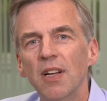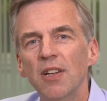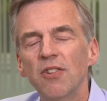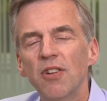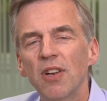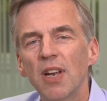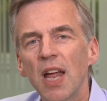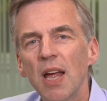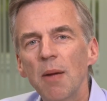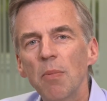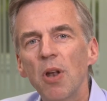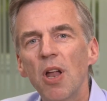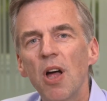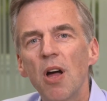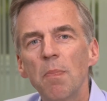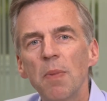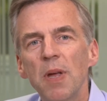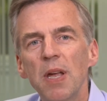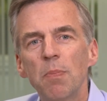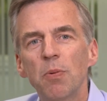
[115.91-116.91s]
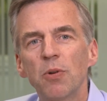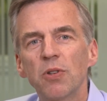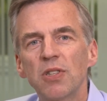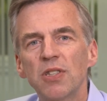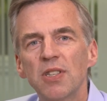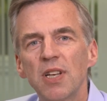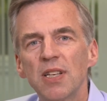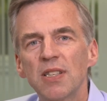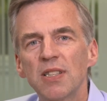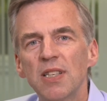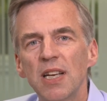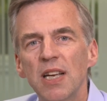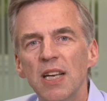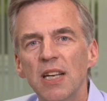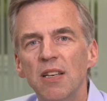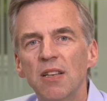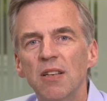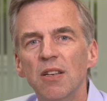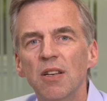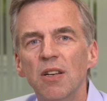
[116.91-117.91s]
To enable our people to
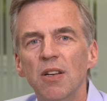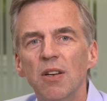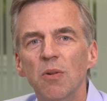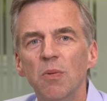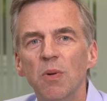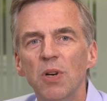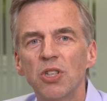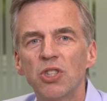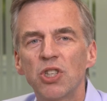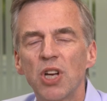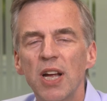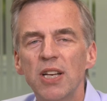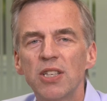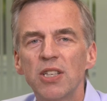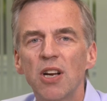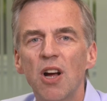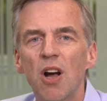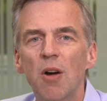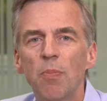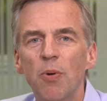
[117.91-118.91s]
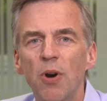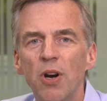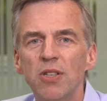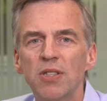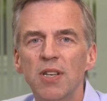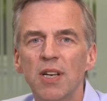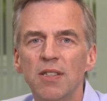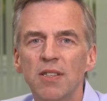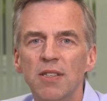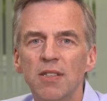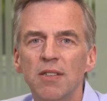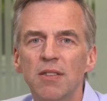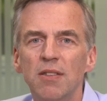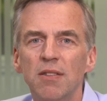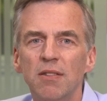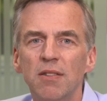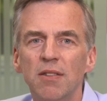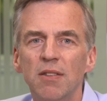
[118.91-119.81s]
succeed, we are changing our processes.